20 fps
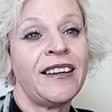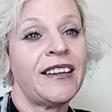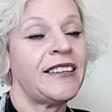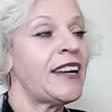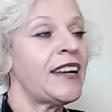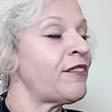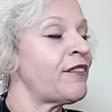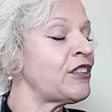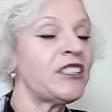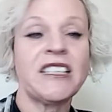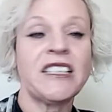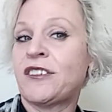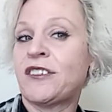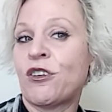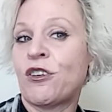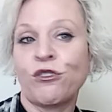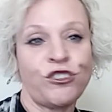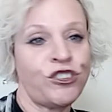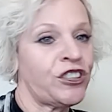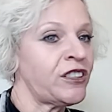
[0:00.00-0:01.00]
never seen an
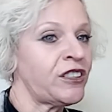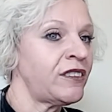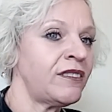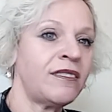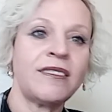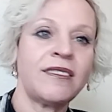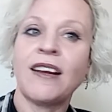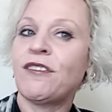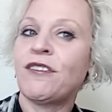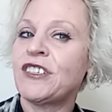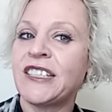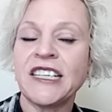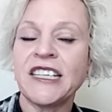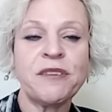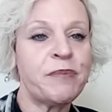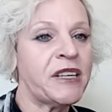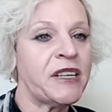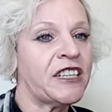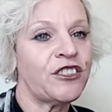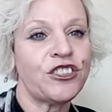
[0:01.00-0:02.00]
ocean, never seen a
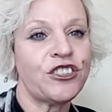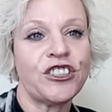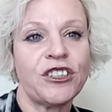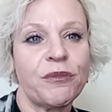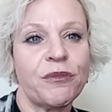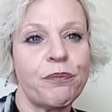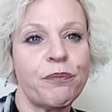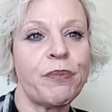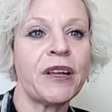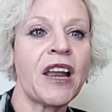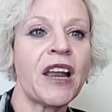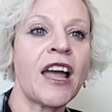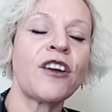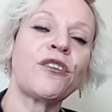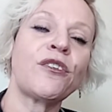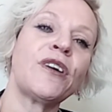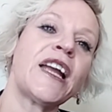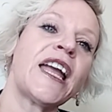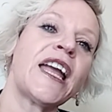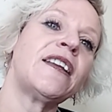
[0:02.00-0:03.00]
beach, but I
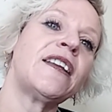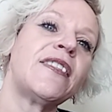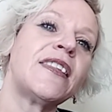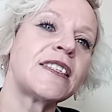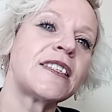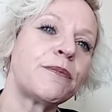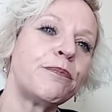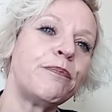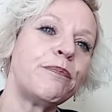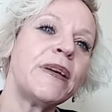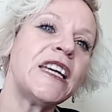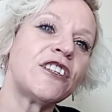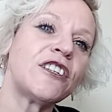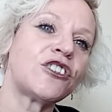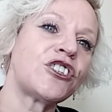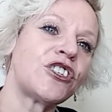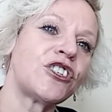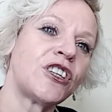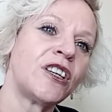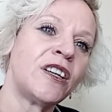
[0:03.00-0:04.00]
created this
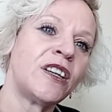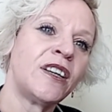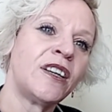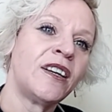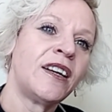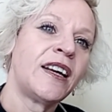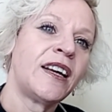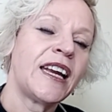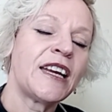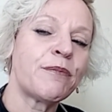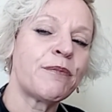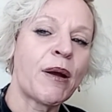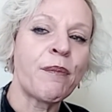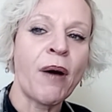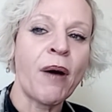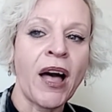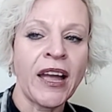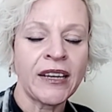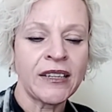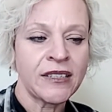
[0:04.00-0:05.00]
beach in my
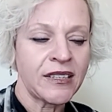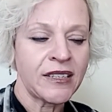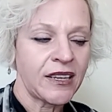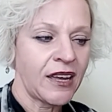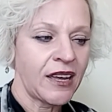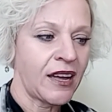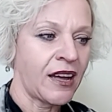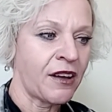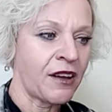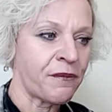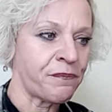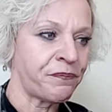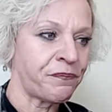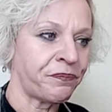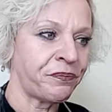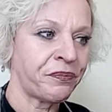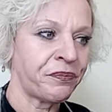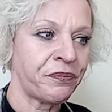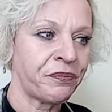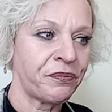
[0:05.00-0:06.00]
mind.
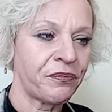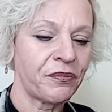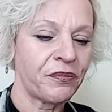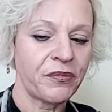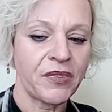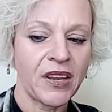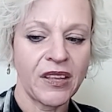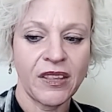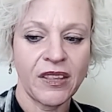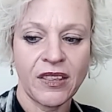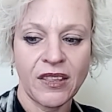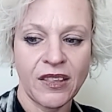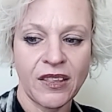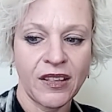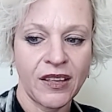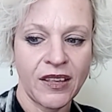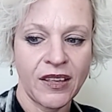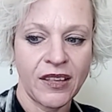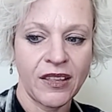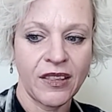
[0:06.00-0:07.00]

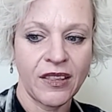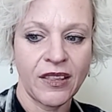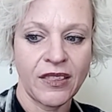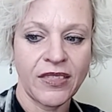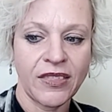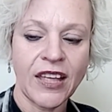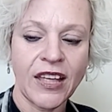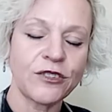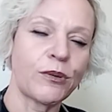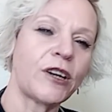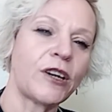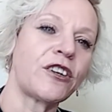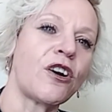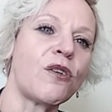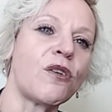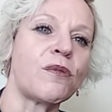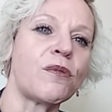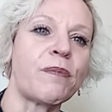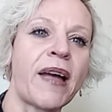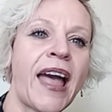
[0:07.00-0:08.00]
That's where I'd
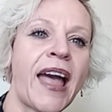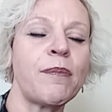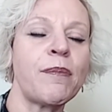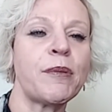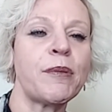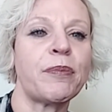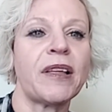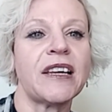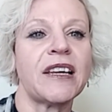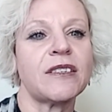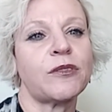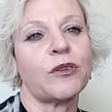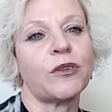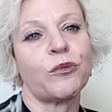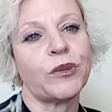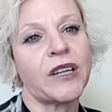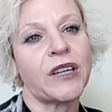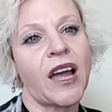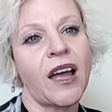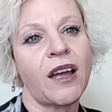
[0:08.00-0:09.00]
go, in my happy place,
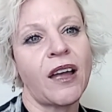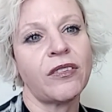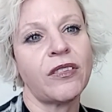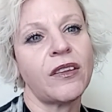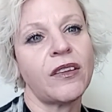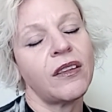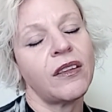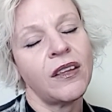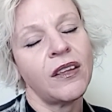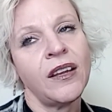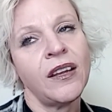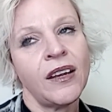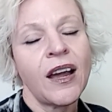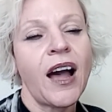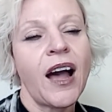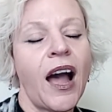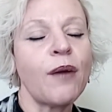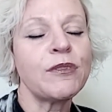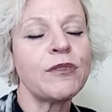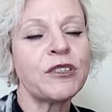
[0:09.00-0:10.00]
when I
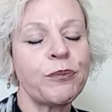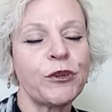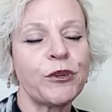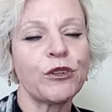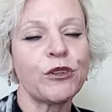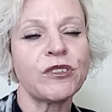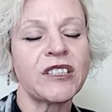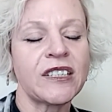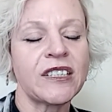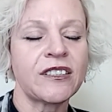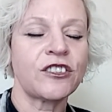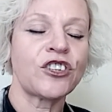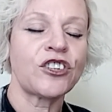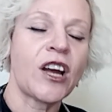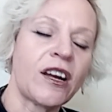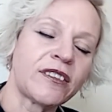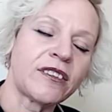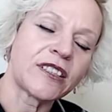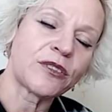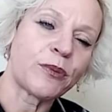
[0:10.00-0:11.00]
was a as a
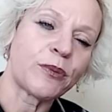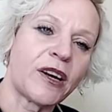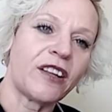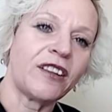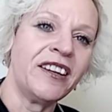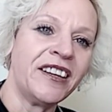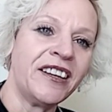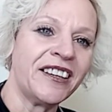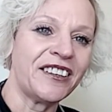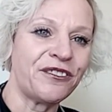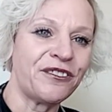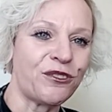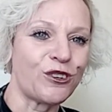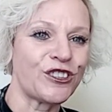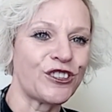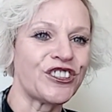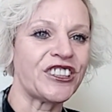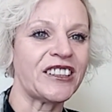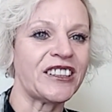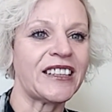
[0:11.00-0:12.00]
child as well,
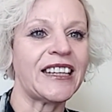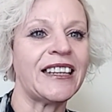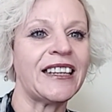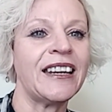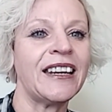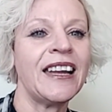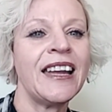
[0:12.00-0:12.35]
unfortunately.